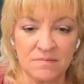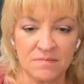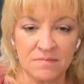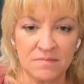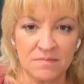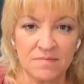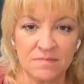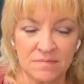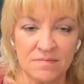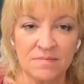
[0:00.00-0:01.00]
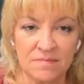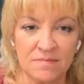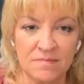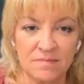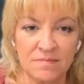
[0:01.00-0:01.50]

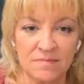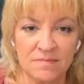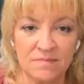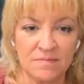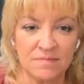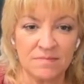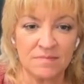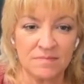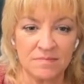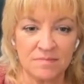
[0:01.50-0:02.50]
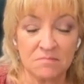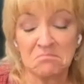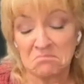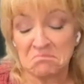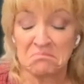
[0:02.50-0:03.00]

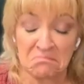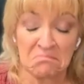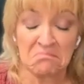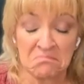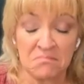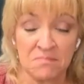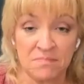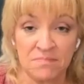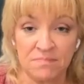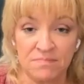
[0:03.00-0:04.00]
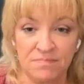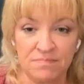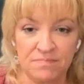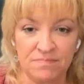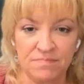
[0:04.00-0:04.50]

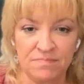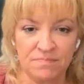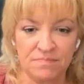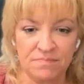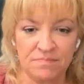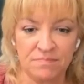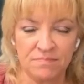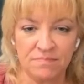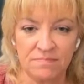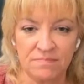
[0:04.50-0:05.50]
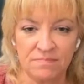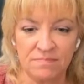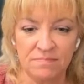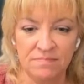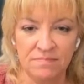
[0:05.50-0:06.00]

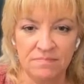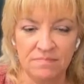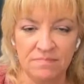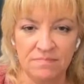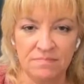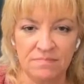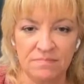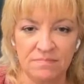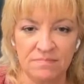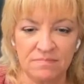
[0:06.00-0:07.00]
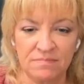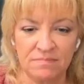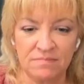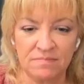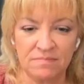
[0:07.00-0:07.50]

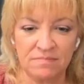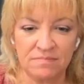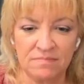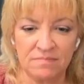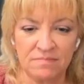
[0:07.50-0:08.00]
This person isn't speaking.